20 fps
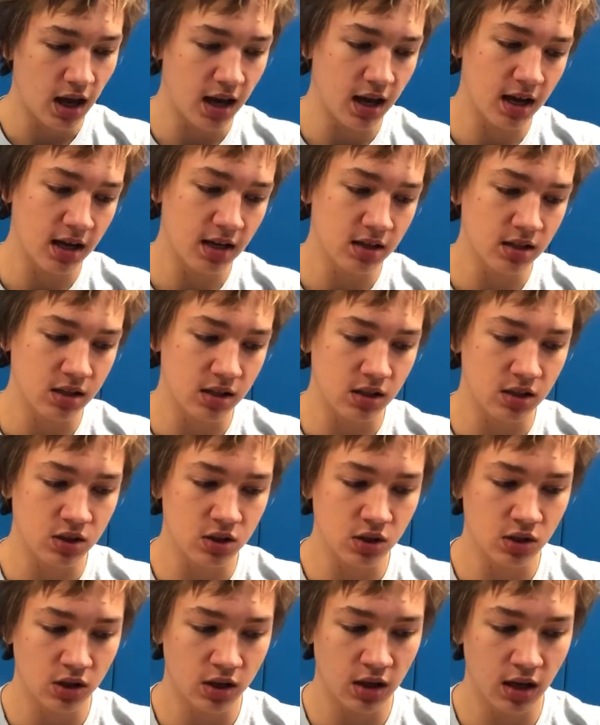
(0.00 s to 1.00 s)
and it
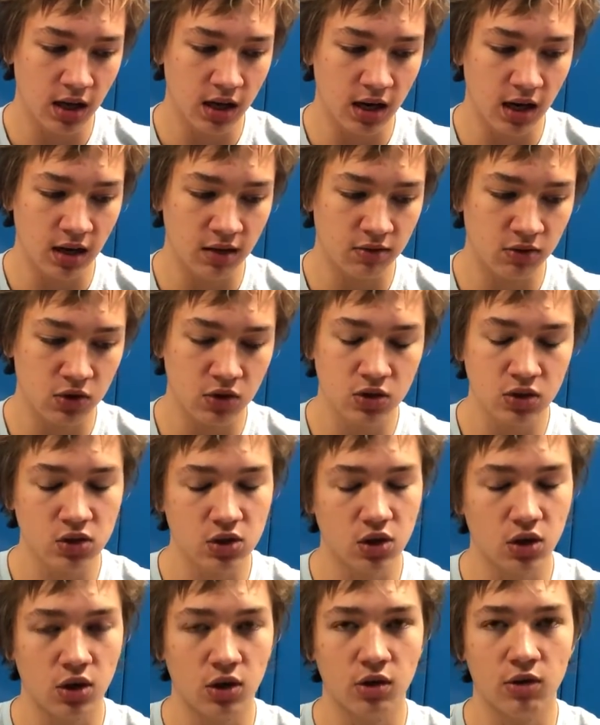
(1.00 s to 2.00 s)
took an average
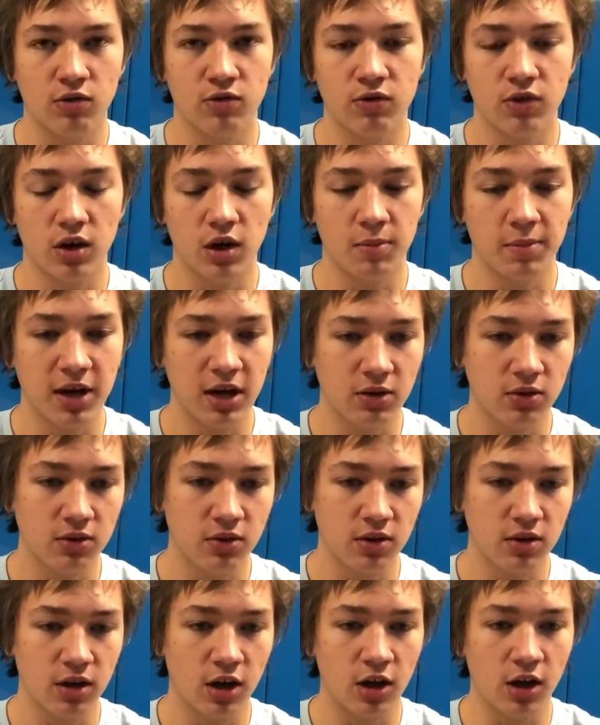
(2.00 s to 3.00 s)
of about
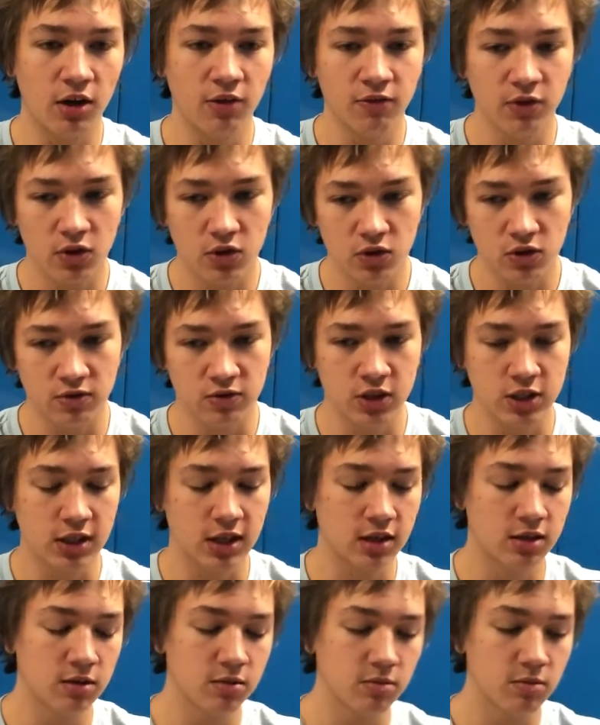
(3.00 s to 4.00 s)
a third of a
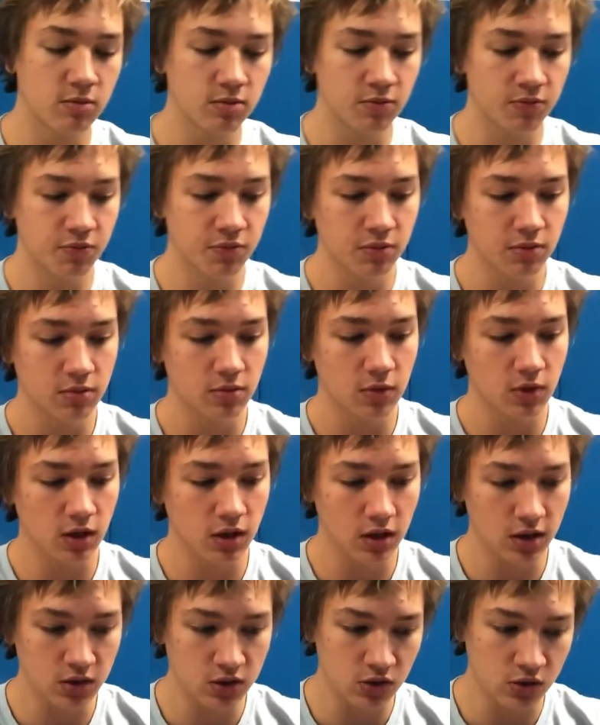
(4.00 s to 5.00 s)
second.
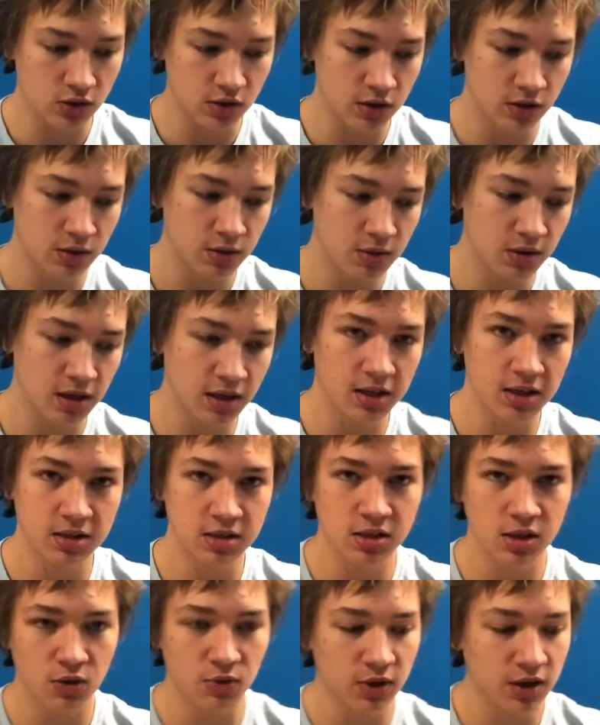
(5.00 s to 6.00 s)
It's all good. It gets
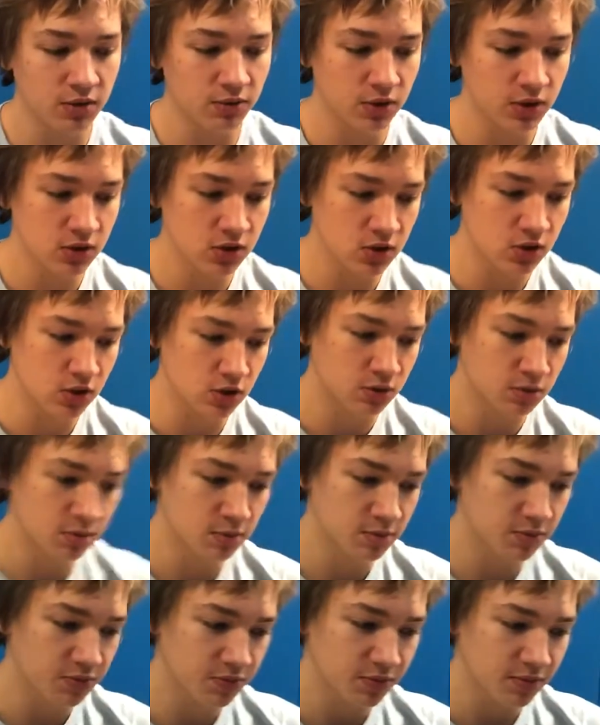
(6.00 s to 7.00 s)
there when it wants to.
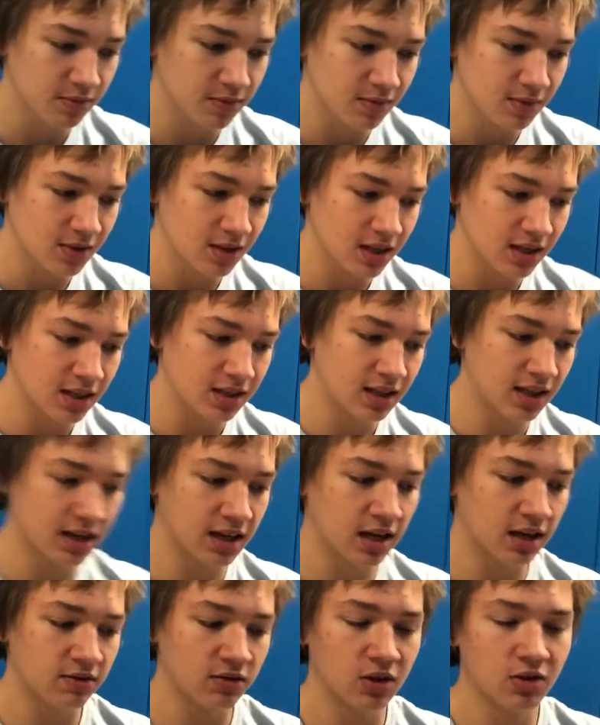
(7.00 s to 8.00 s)
That
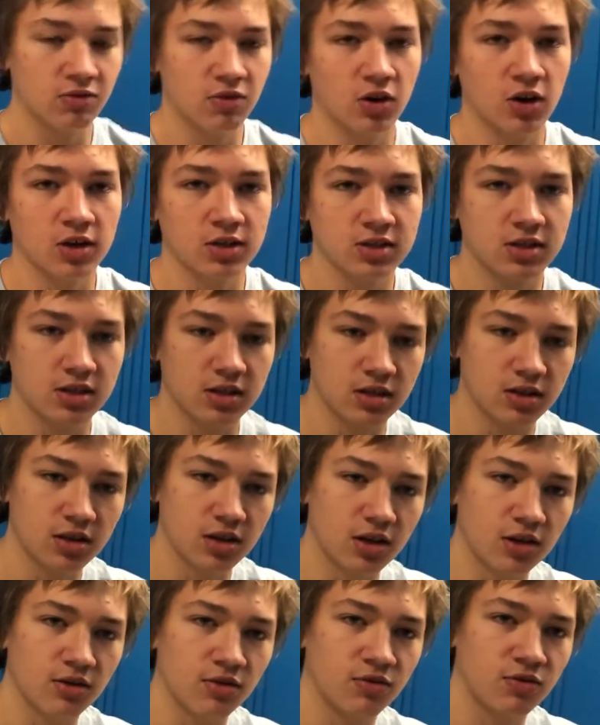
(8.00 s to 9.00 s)
gave it a velocity
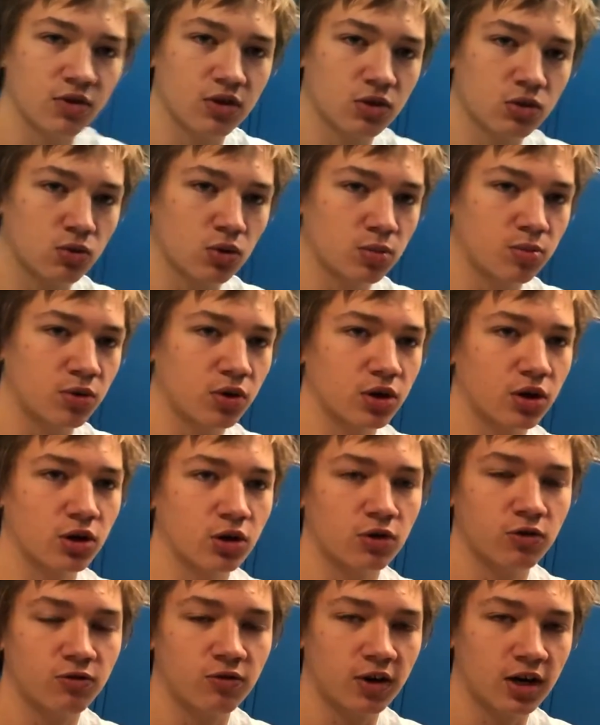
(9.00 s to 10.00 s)
of
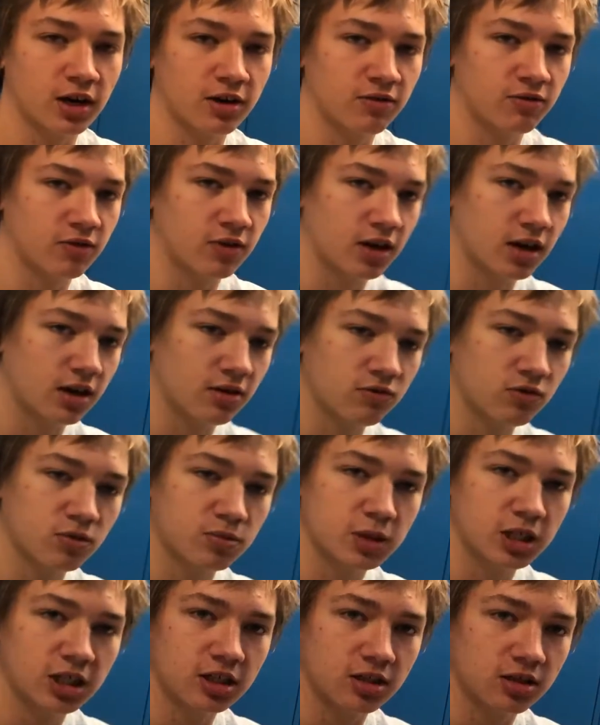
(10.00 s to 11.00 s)
3.055
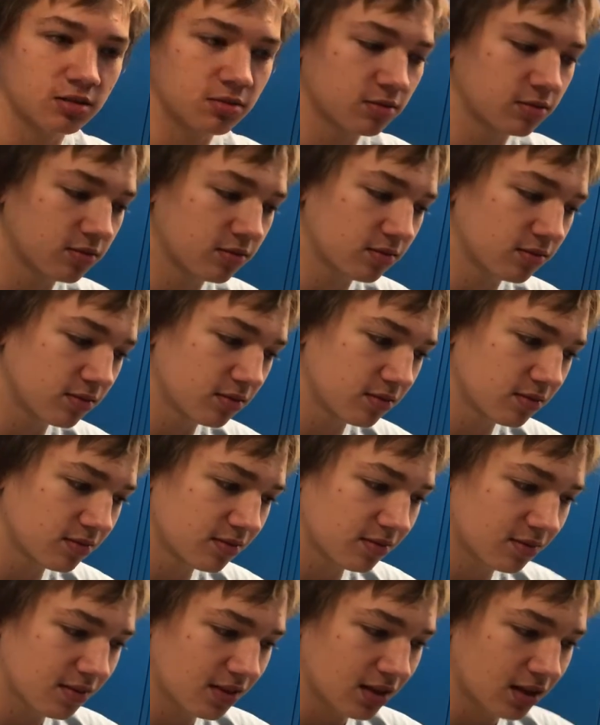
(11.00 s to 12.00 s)
repeating.
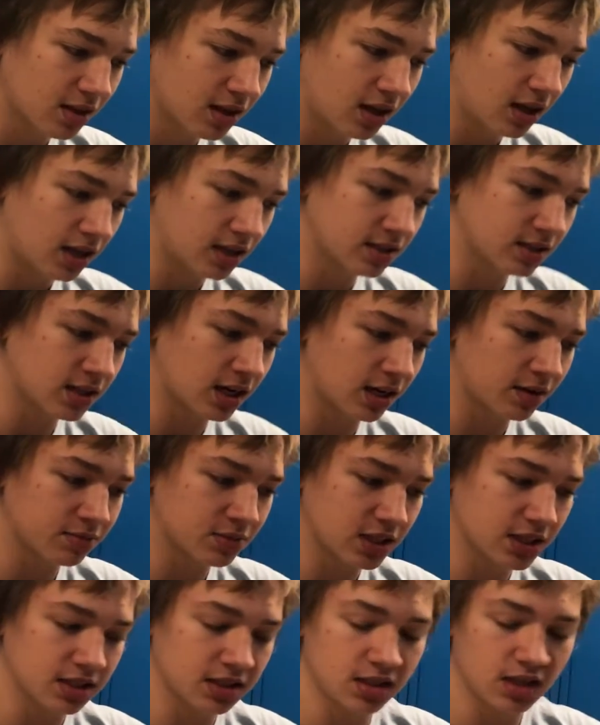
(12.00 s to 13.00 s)
Time
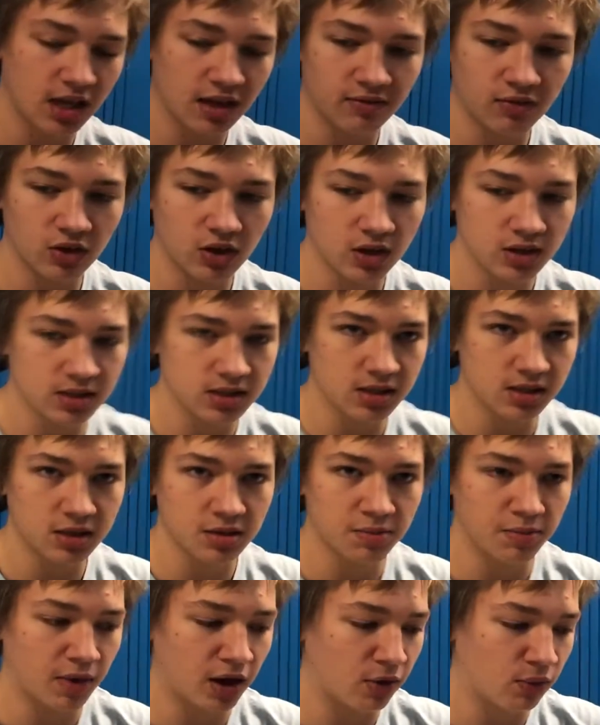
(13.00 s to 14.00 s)
to get to that velocity,
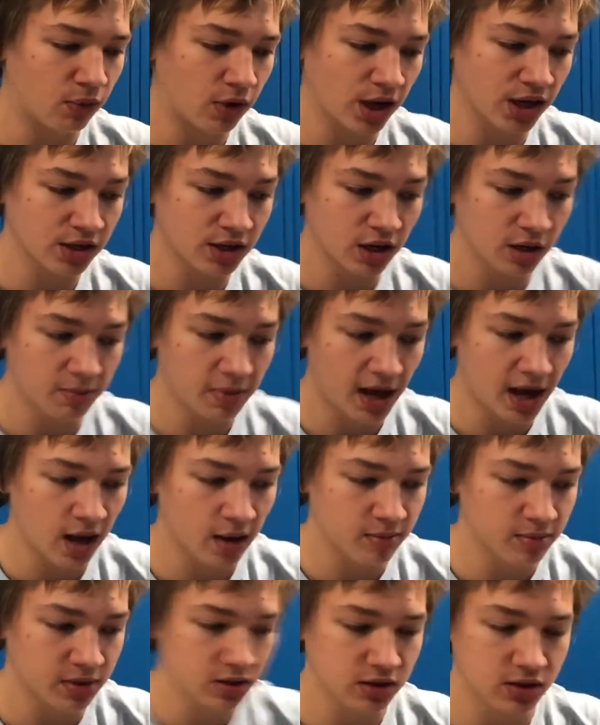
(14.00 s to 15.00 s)
my windup
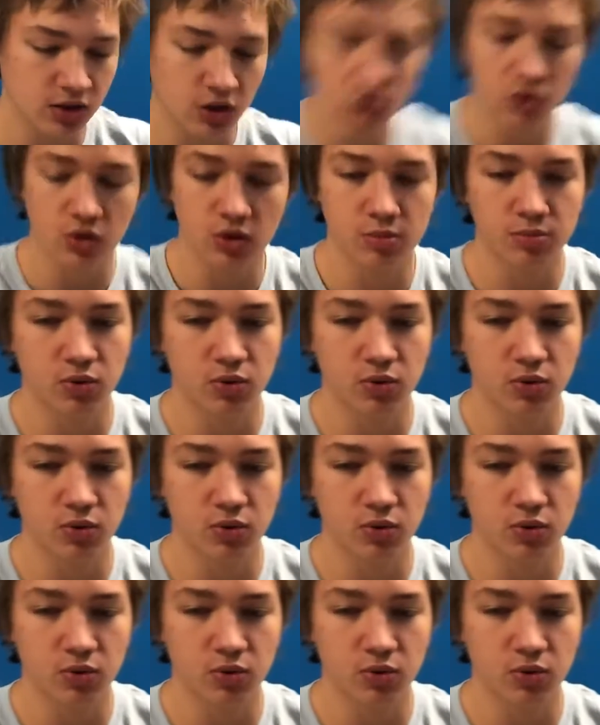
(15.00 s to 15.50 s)
happened in only